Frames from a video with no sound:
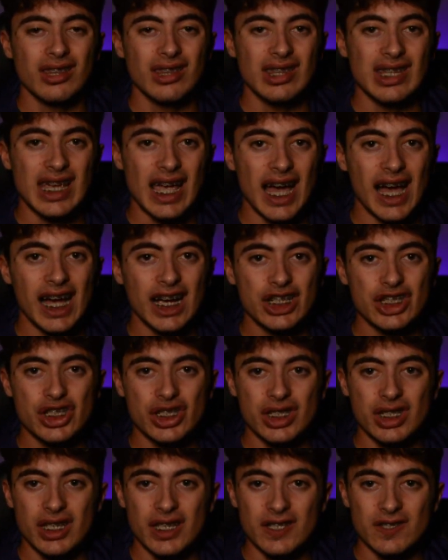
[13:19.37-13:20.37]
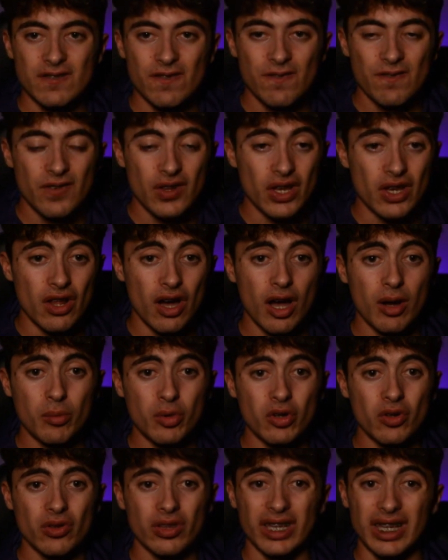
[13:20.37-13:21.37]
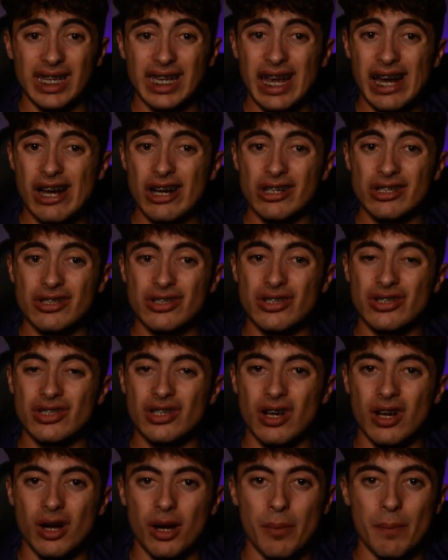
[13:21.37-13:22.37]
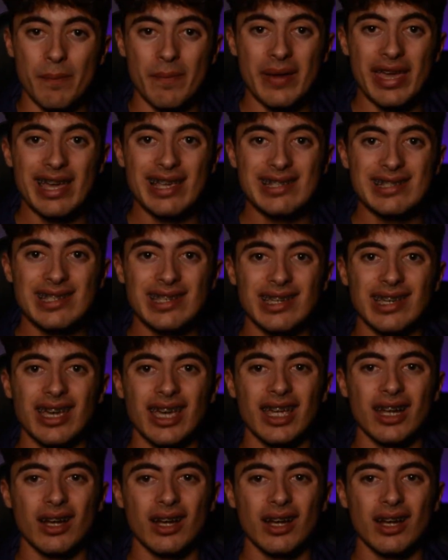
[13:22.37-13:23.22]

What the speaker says: The action is phenomenal, the characters are amazing,